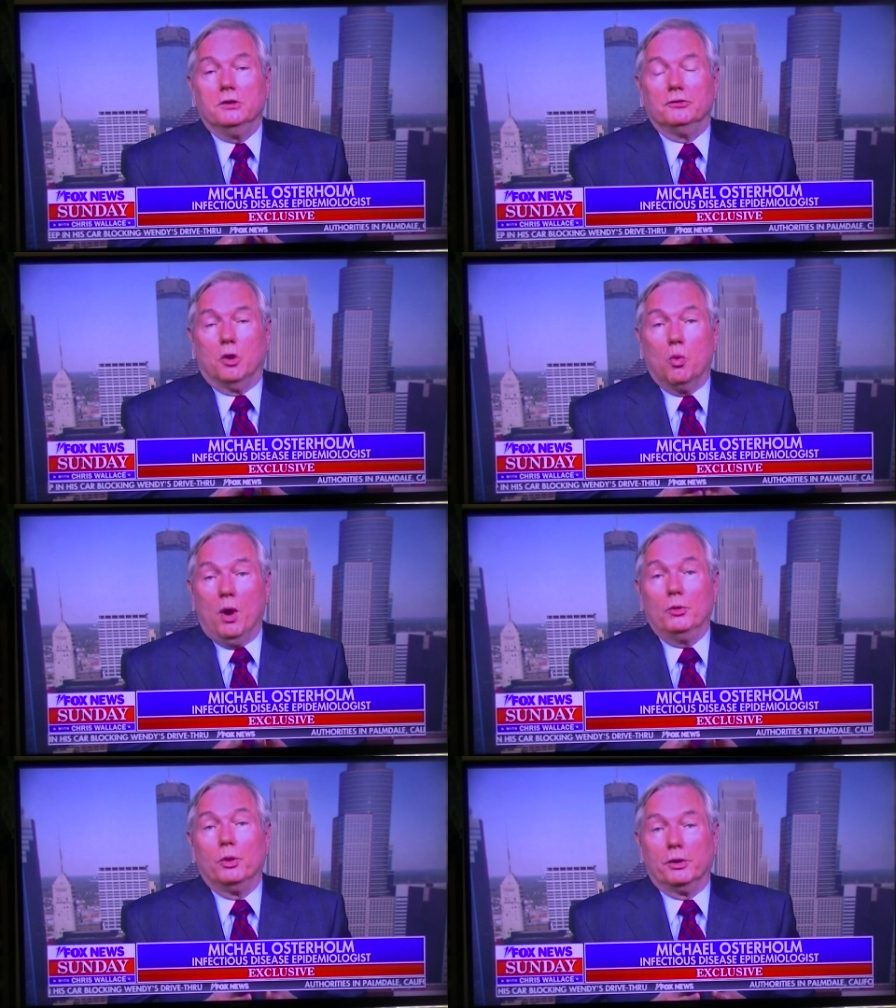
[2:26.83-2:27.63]
So
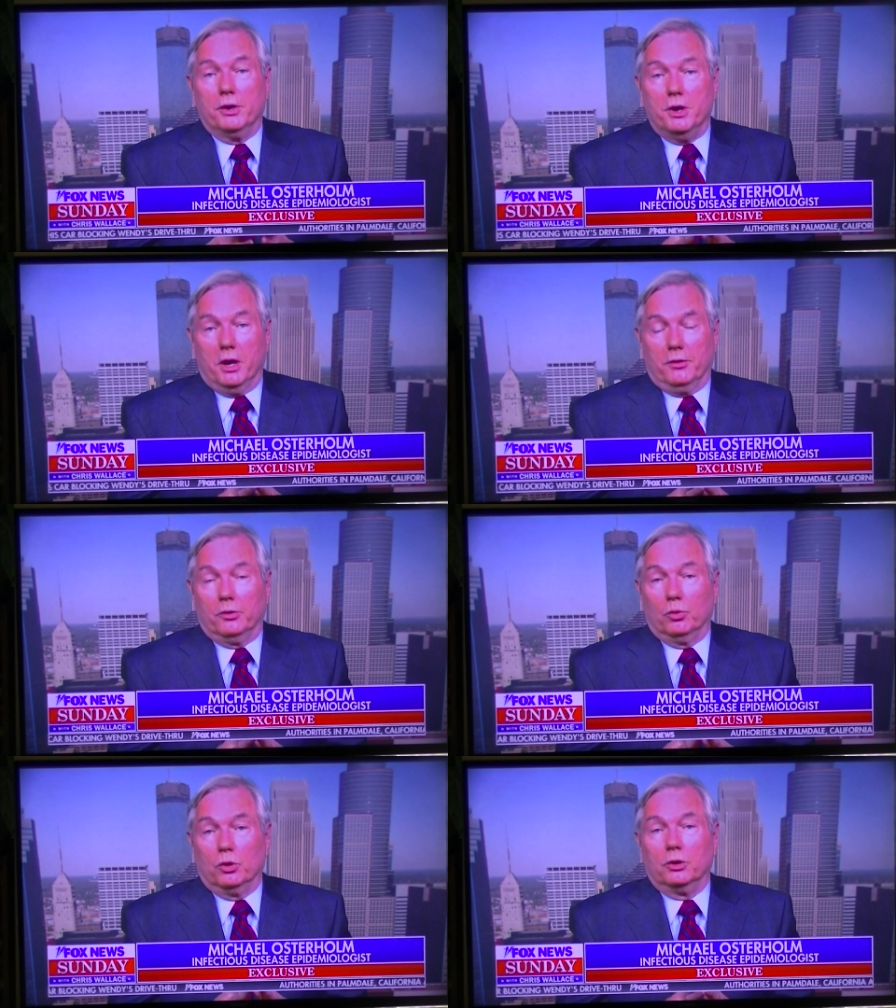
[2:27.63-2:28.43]
one way or
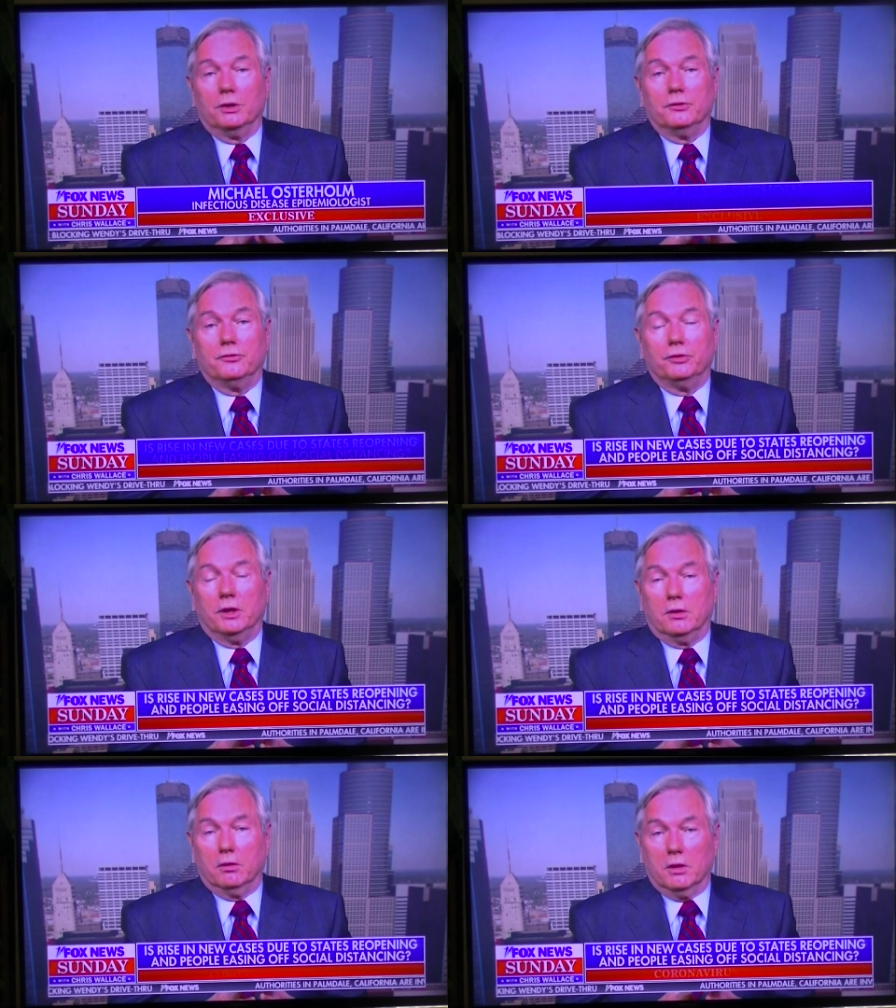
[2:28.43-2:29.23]
another, we're going to
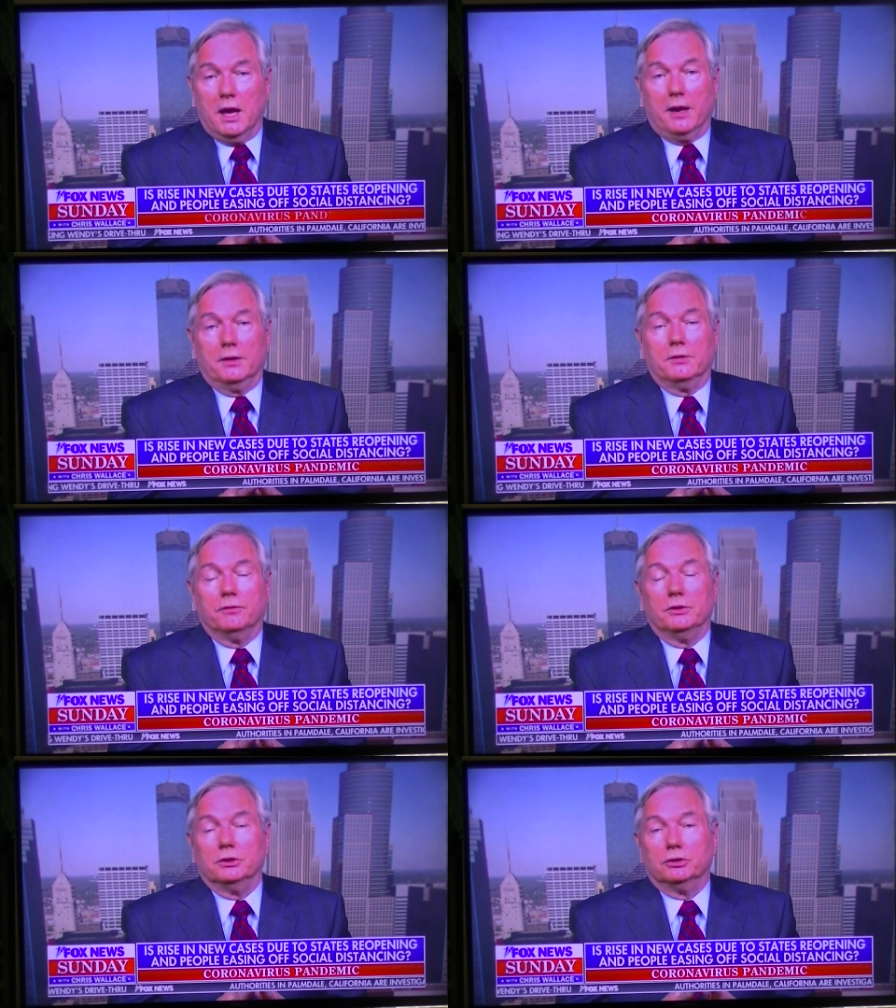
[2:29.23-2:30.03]
see a lot
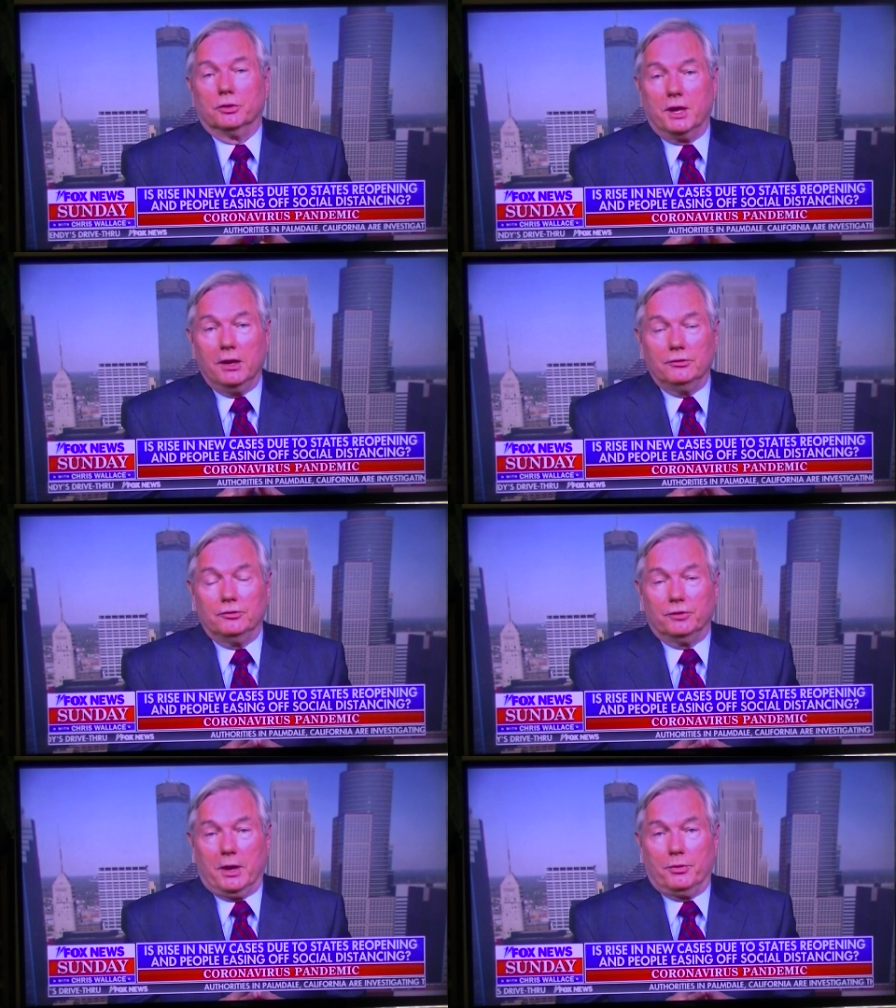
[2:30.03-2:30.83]
of additional
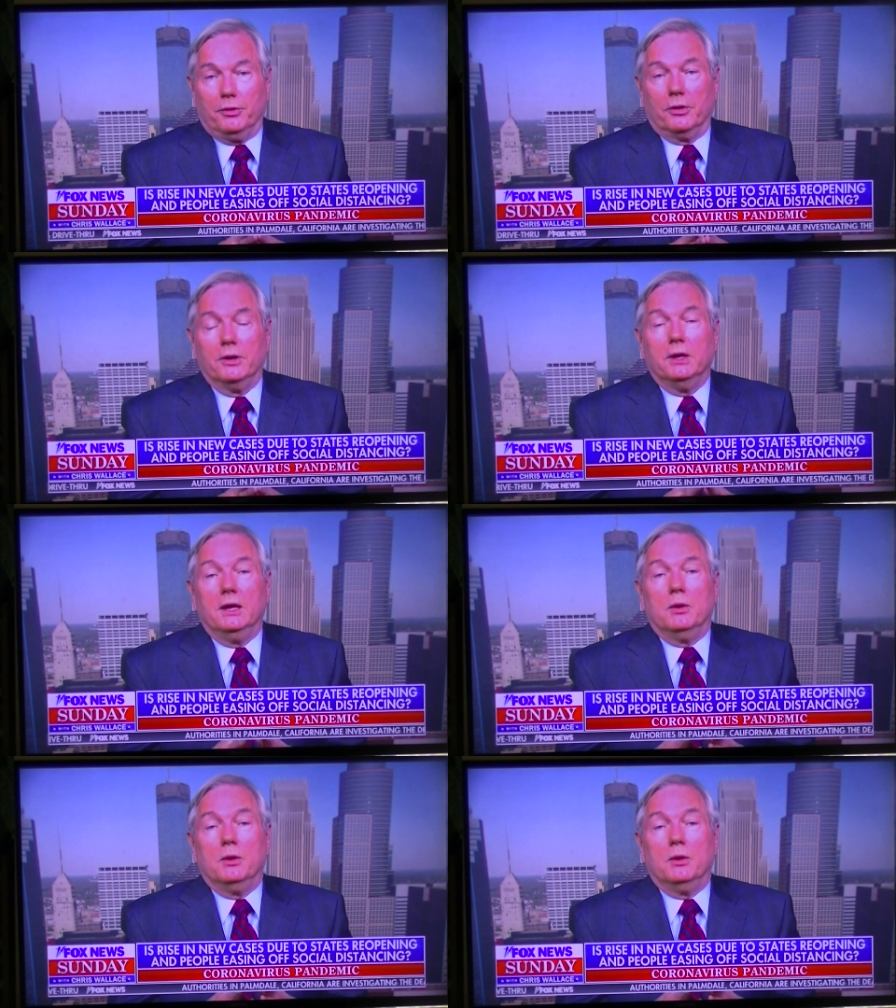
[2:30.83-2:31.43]
cases out there.